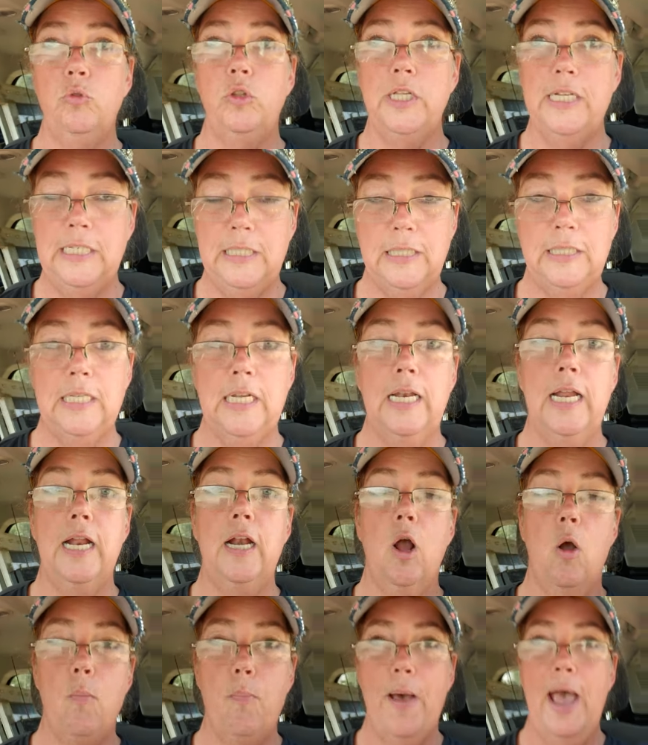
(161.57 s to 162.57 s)
listen
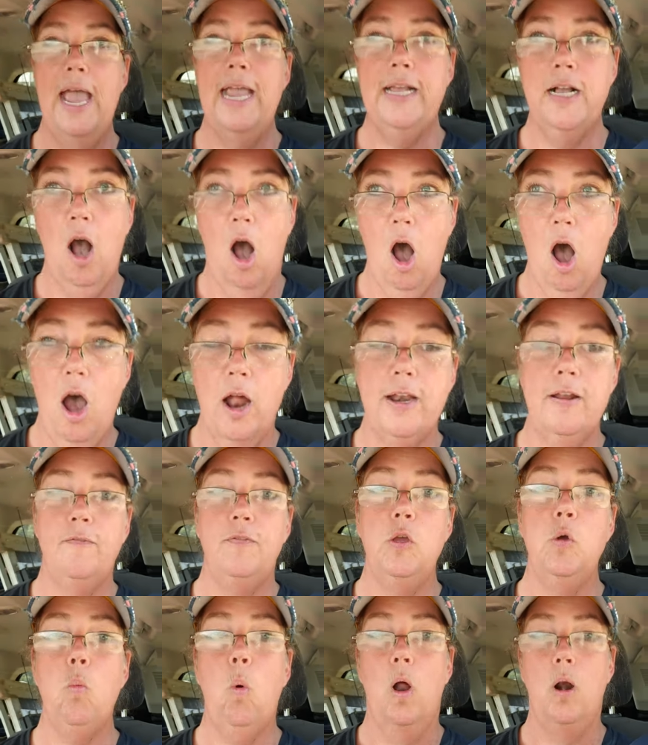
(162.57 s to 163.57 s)
and obey god if
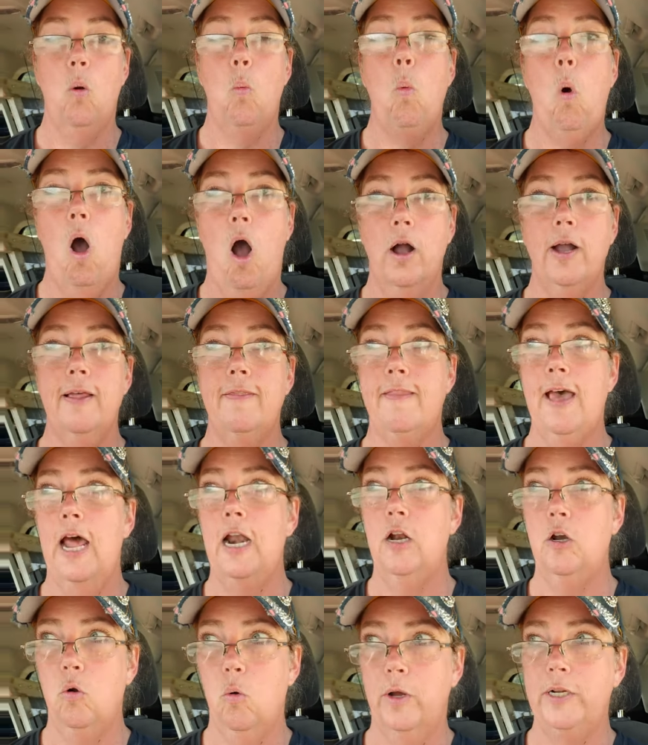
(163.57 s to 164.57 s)
you want to walk in that
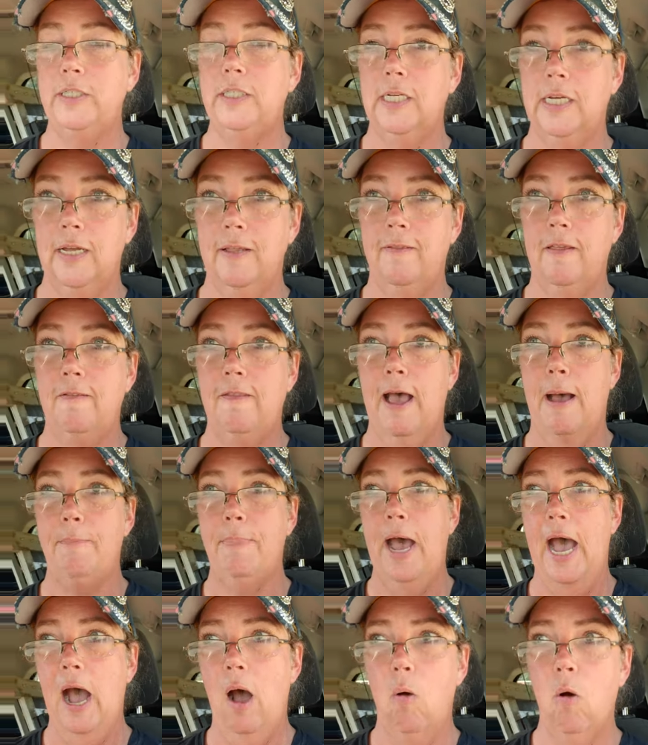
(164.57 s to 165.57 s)
anointing and in that
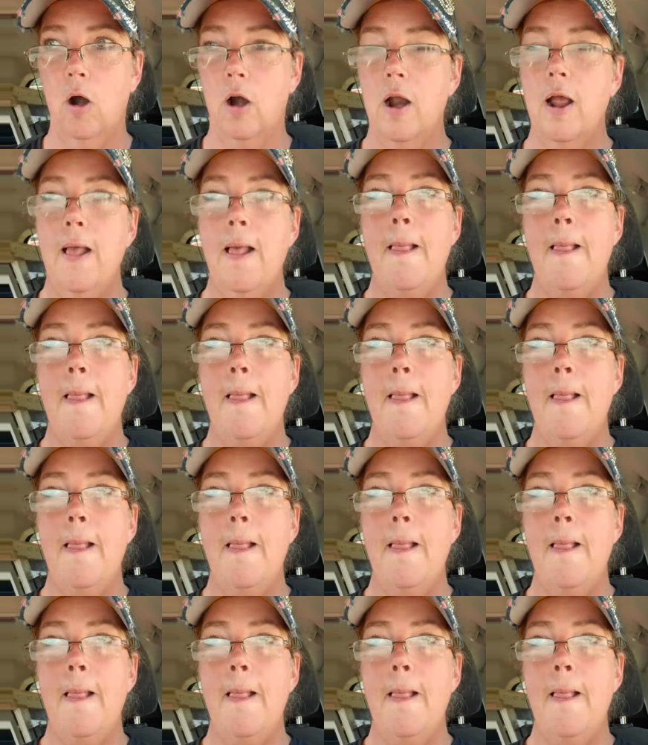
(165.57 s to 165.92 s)
power